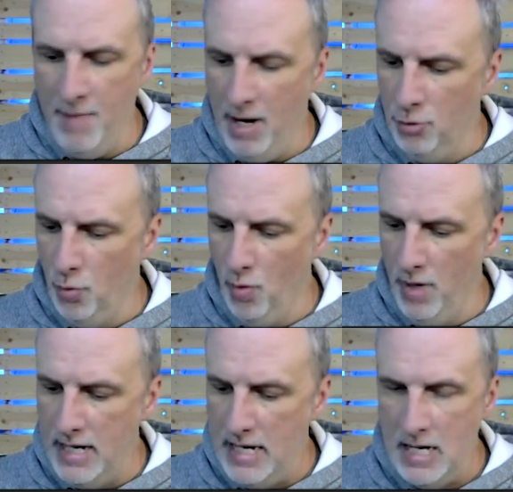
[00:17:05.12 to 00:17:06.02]
about
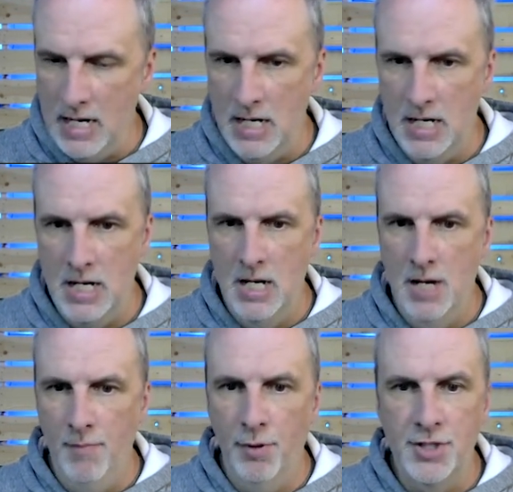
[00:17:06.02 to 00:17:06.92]
20%
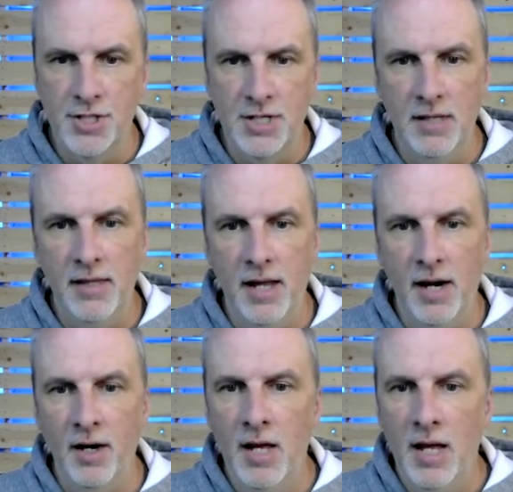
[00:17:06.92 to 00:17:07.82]

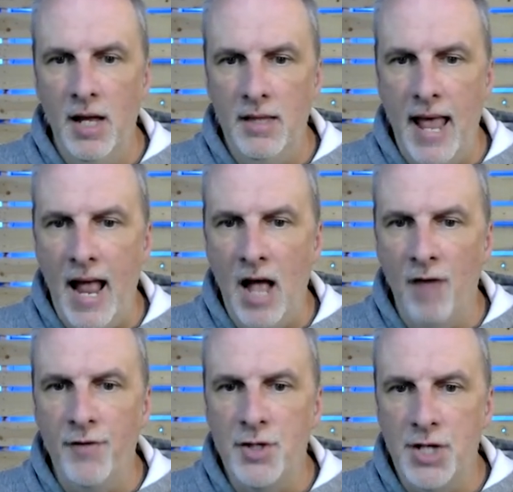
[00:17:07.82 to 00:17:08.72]
there. And that
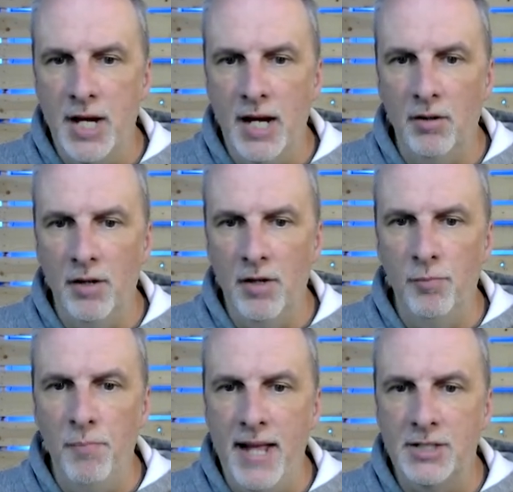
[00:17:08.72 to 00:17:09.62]
alpha channel is
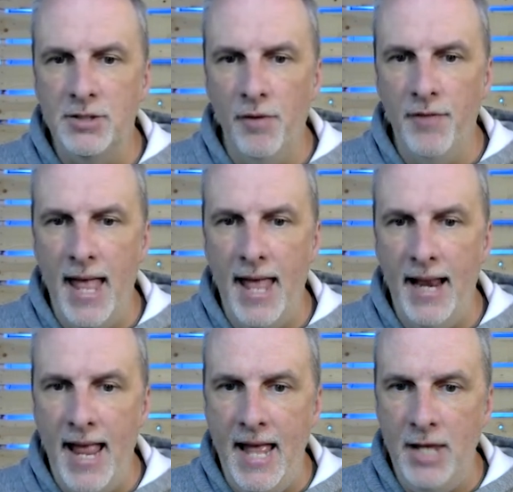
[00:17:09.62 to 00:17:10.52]
based on that
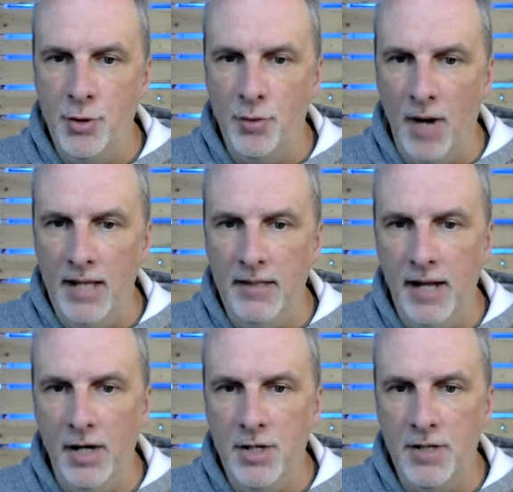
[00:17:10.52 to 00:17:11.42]
edge right
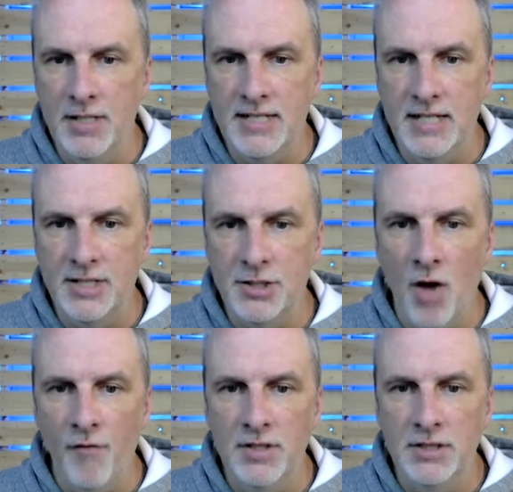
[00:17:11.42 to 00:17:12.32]
there. And you can see it
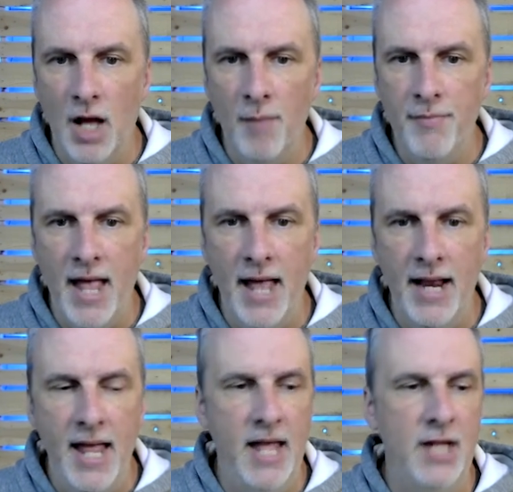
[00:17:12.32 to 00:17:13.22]
softens up
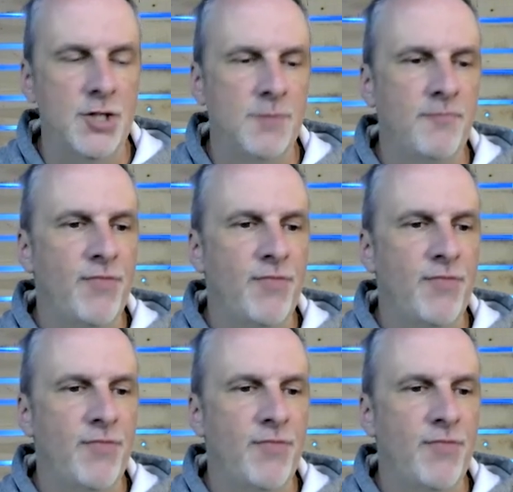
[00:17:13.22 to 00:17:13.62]
that edge.